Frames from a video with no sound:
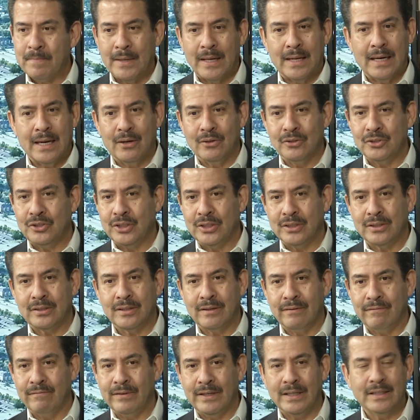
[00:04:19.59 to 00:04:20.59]
And I was
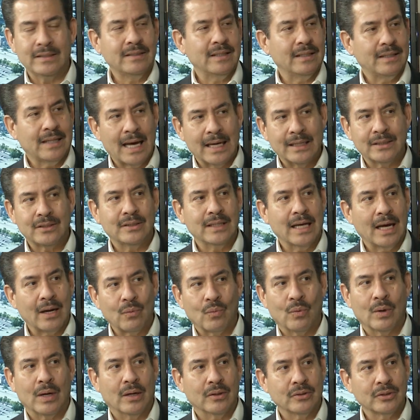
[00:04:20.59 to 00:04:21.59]
just convinced that that's
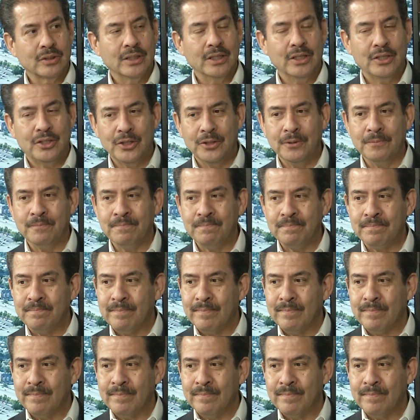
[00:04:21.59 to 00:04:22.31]
not what I was going to do.